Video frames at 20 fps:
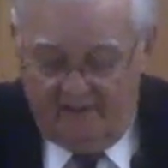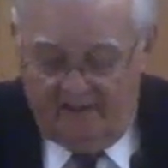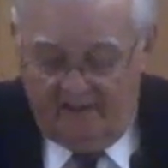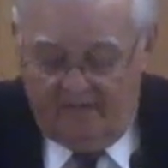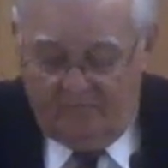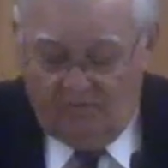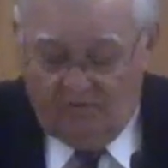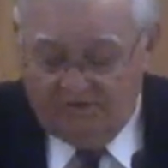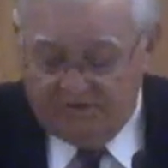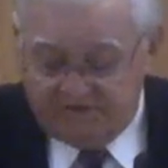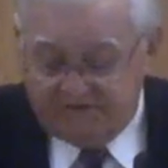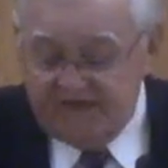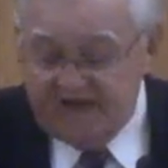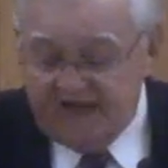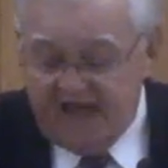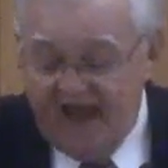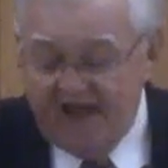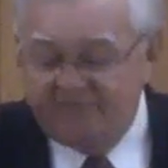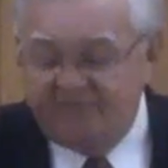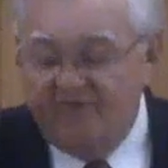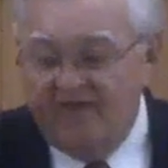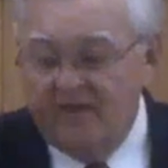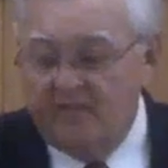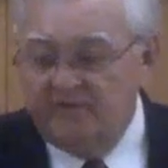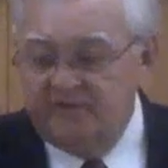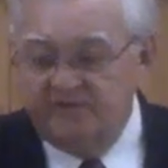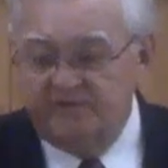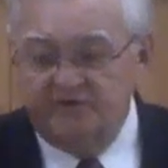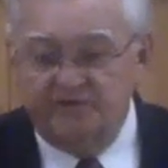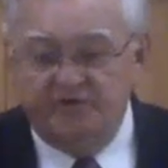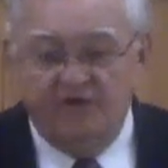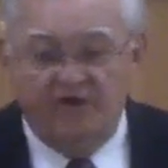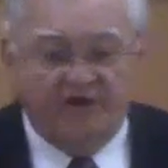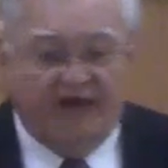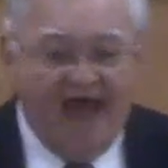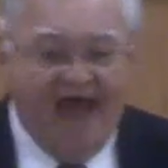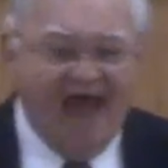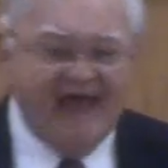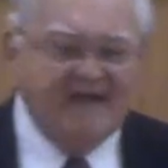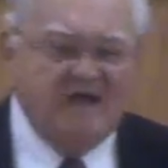we're to seek after that which is good
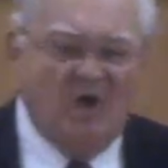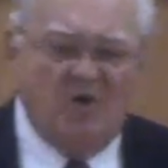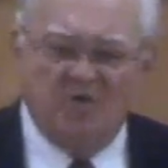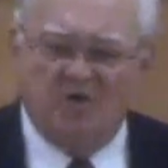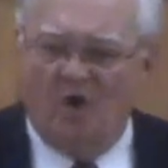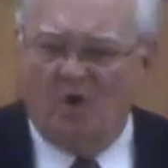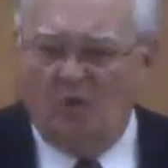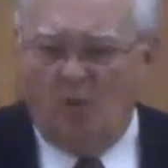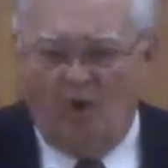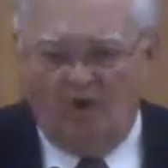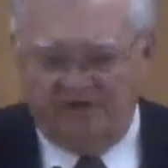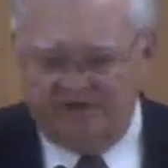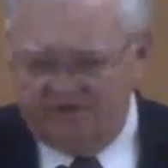i don't know what's